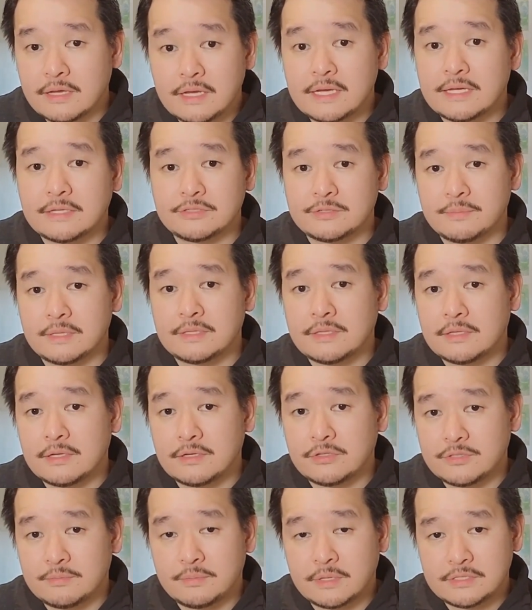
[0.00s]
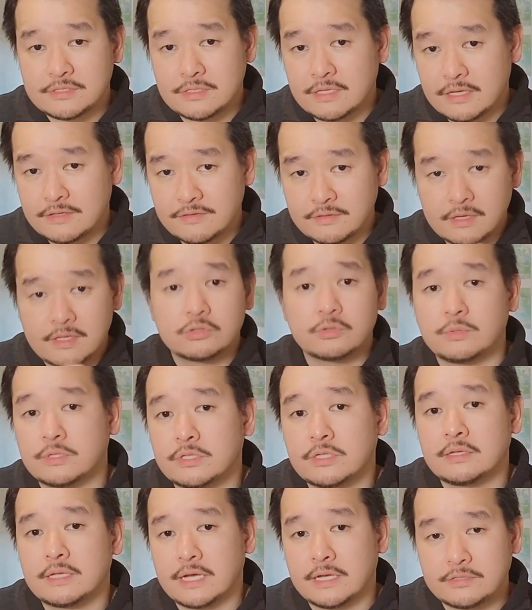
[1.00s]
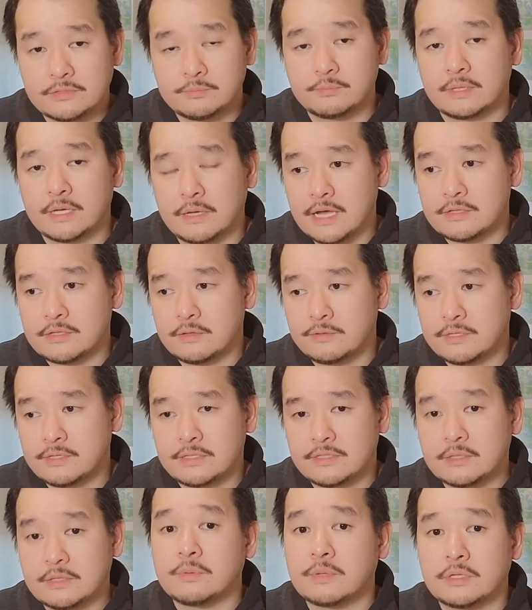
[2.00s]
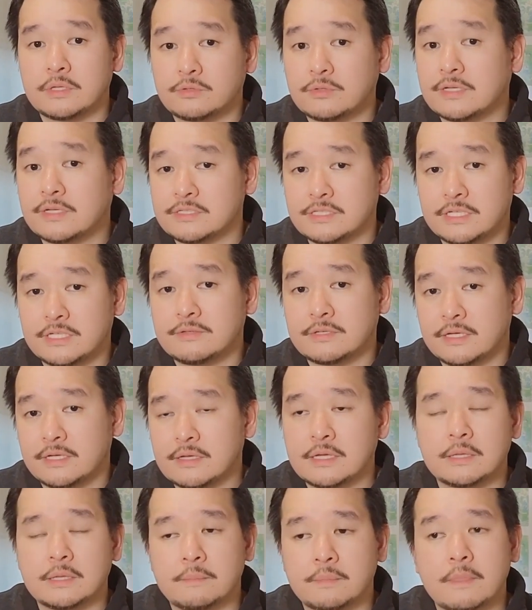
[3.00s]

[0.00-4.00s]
I estimate that there should be a slight fluctuation next spring. I don't think they will increase significantly.